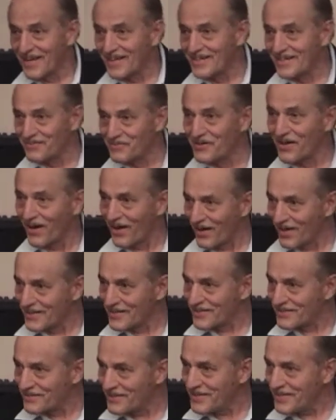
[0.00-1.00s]
And we
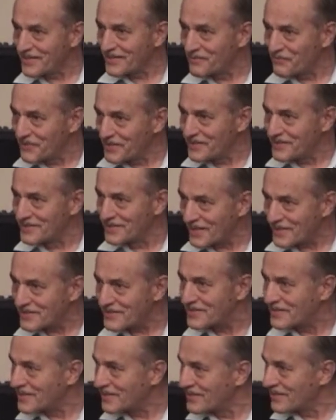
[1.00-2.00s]
all agreed. We
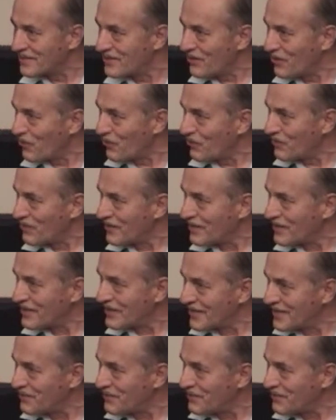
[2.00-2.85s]
just didn't know.